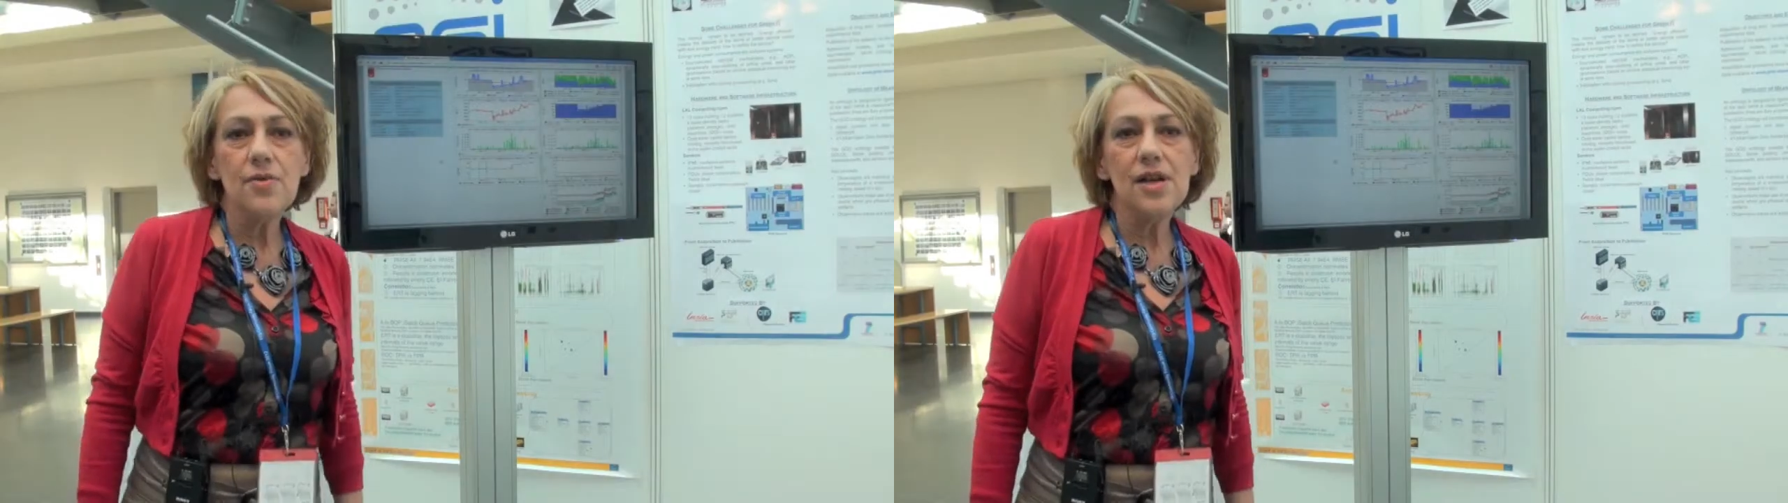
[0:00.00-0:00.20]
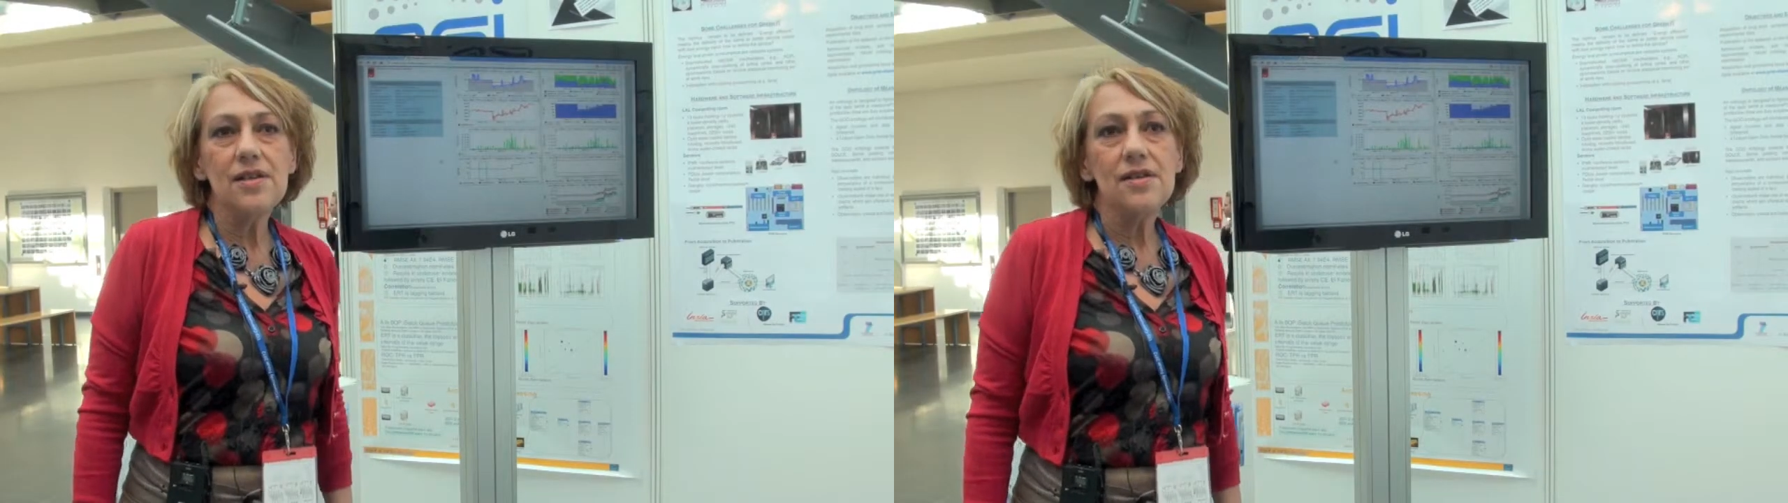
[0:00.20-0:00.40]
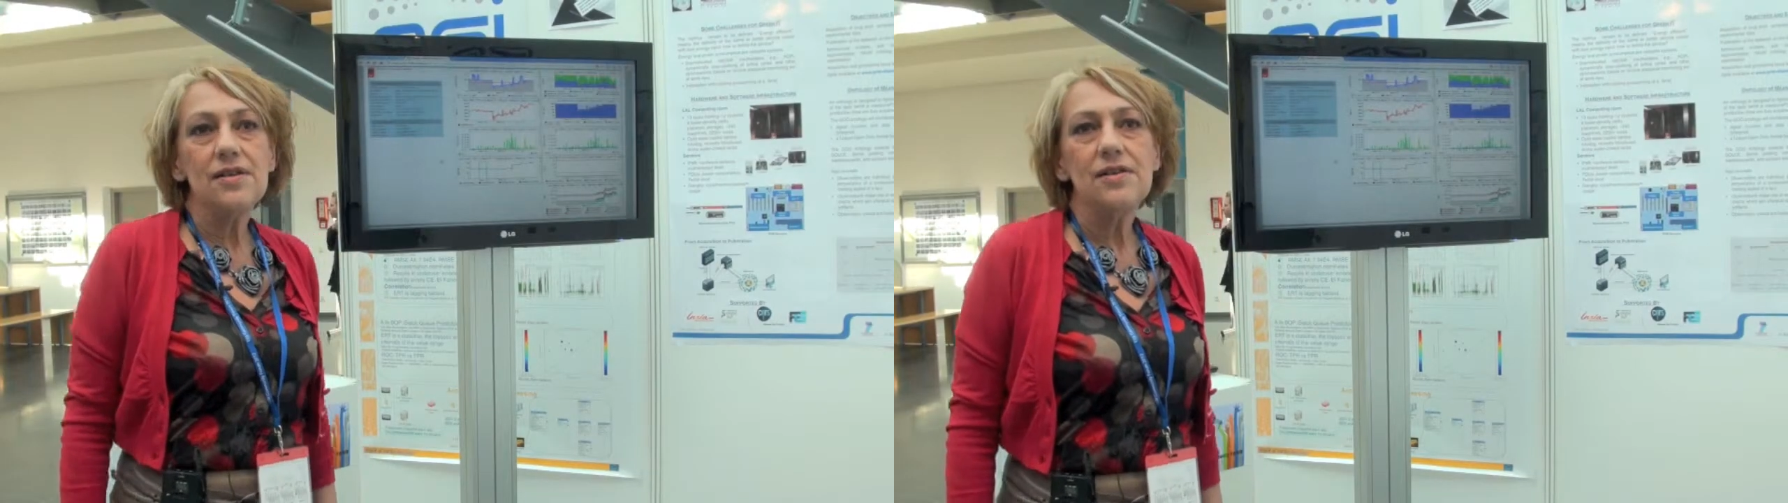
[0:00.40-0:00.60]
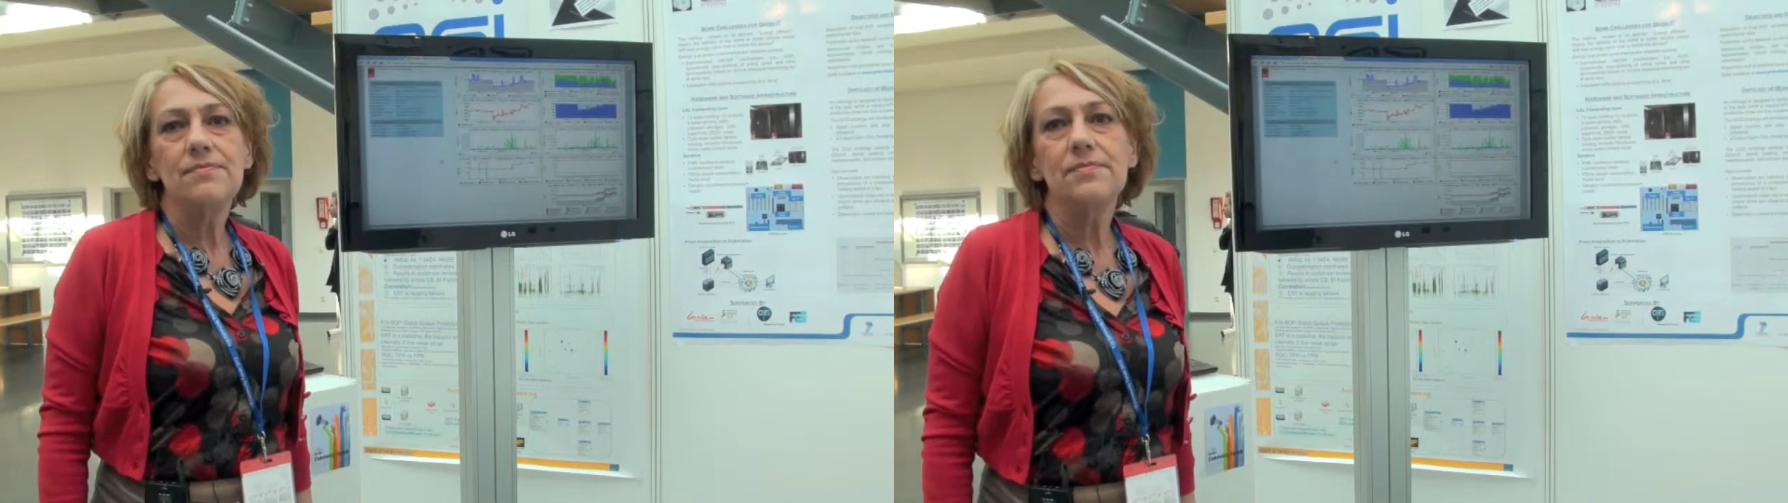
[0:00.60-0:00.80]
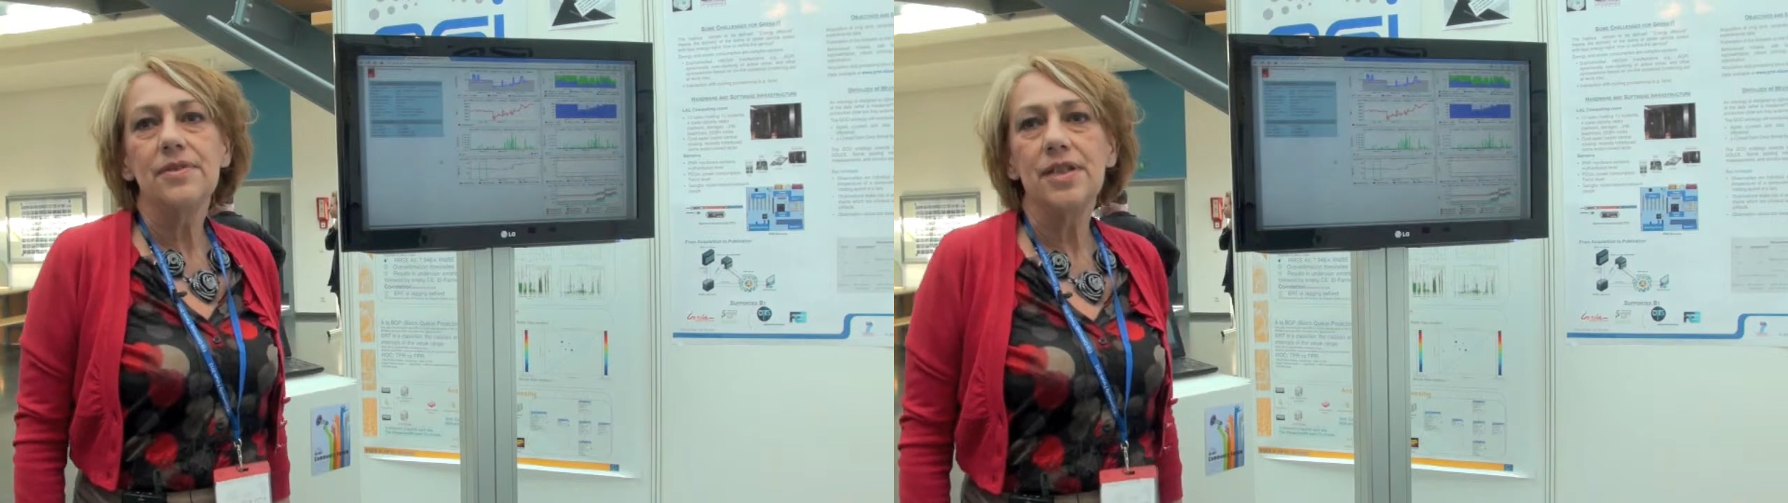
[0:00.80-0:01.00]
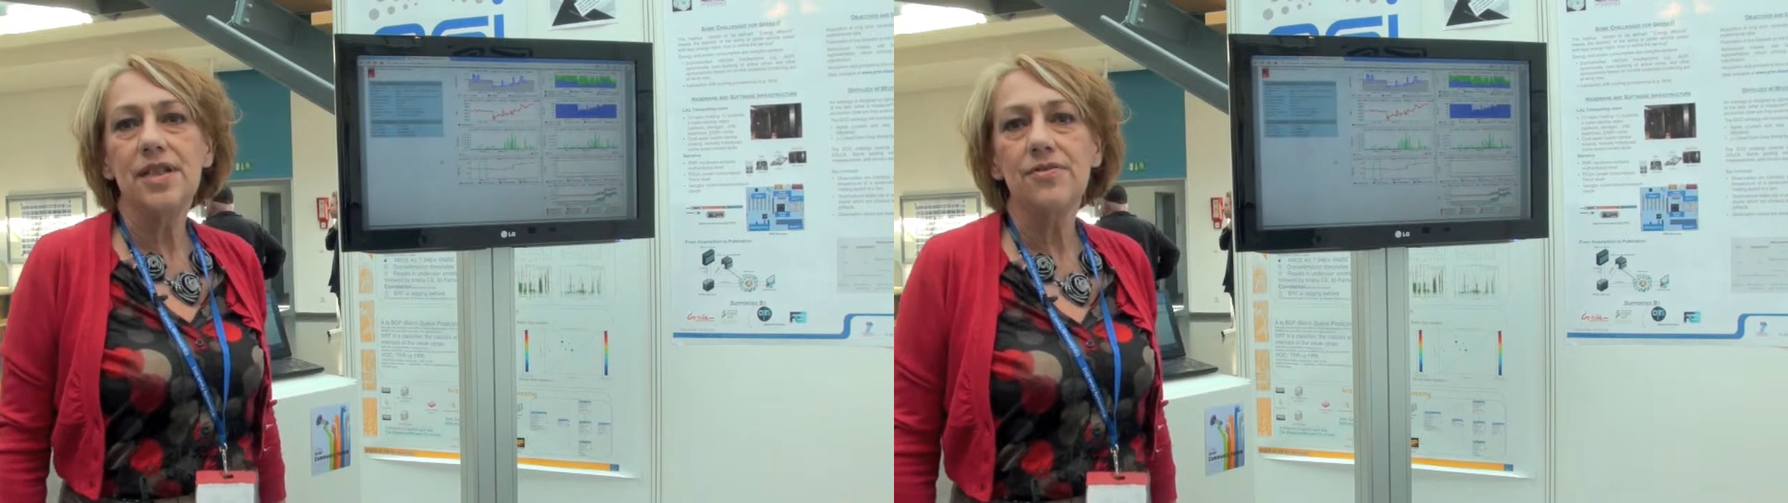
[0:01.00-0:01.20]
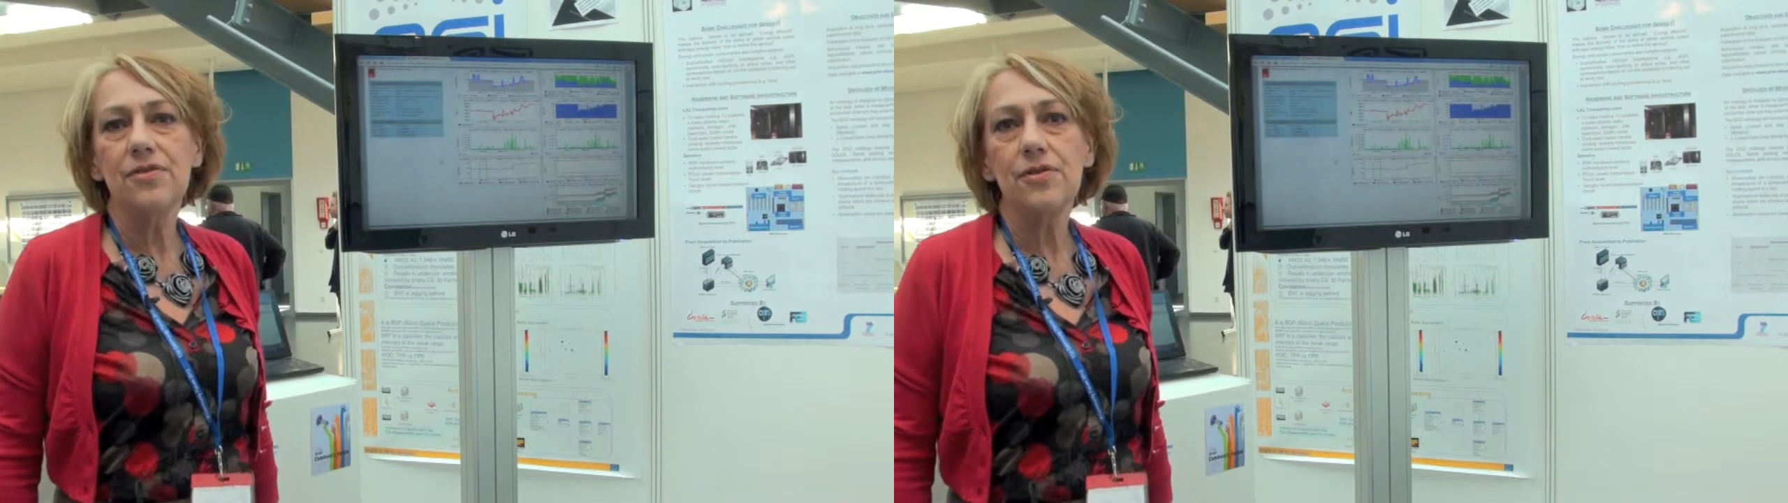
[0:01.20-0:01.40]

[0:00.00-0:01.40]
will give